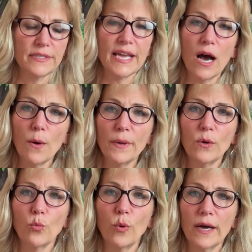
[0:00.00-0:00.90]
tell me
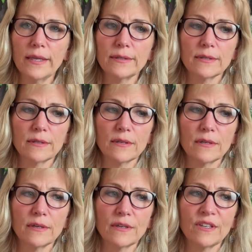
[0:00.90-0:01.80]
what
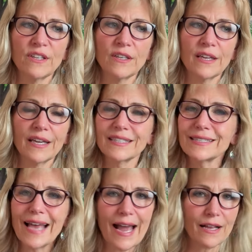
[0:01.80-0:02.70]

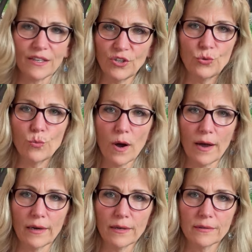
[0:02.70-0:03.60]
exactly you
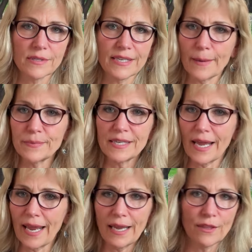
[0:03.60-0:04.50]
want, steps
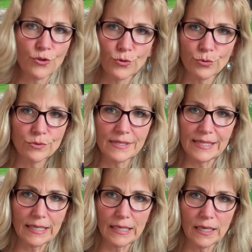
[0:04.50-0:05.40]
A through
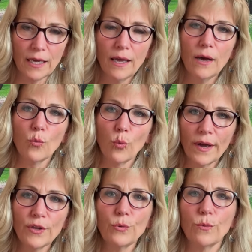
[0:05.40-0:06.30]
Z,
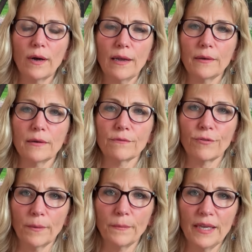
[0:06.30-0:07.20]
what you want
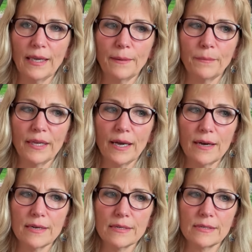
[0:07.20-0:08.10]
from me,
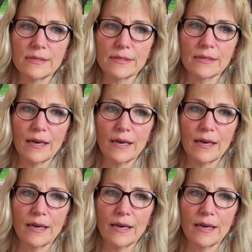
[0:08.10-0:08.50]
because